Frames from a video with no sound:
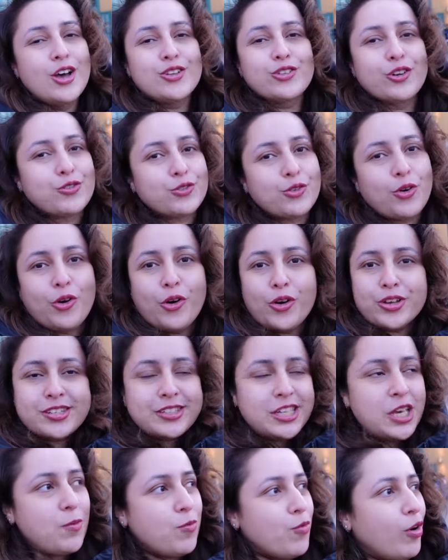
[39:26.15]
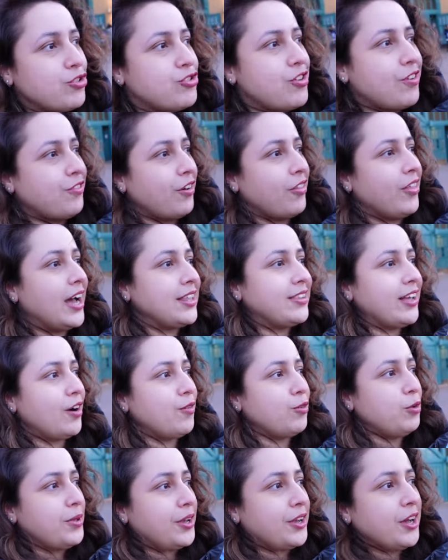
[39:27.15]
So of course, keep watching for that.
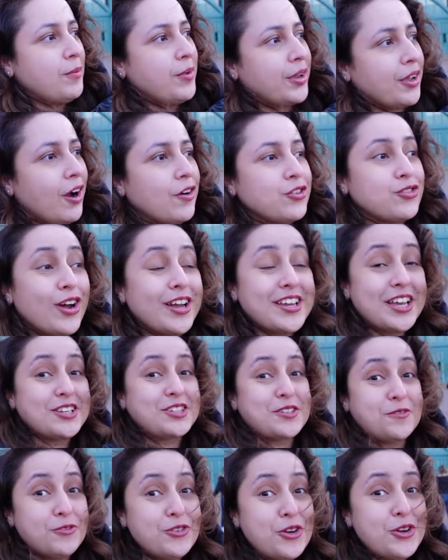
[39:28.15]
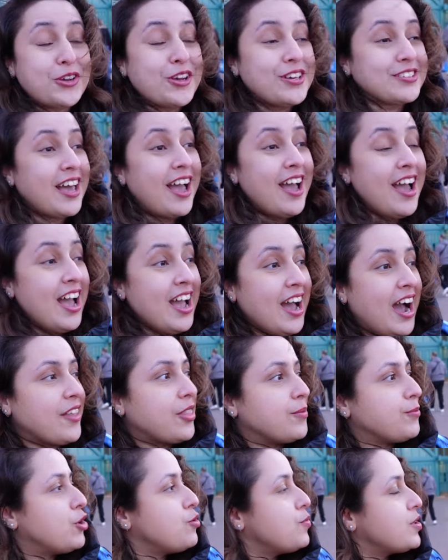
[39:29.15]
That will be coming after I get some food because at
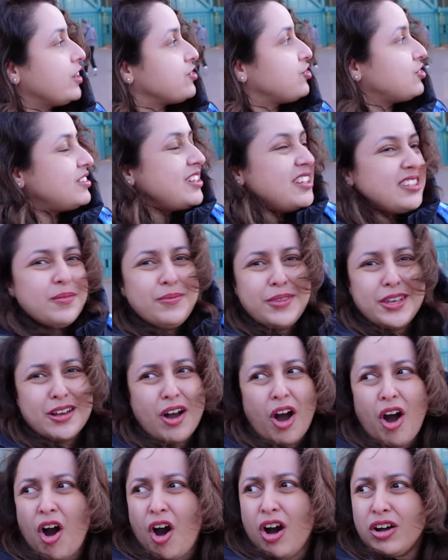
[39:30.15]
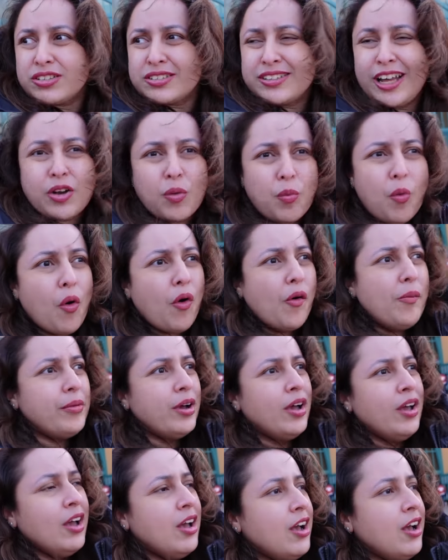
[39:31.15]
the moment I just need something hot, like warm,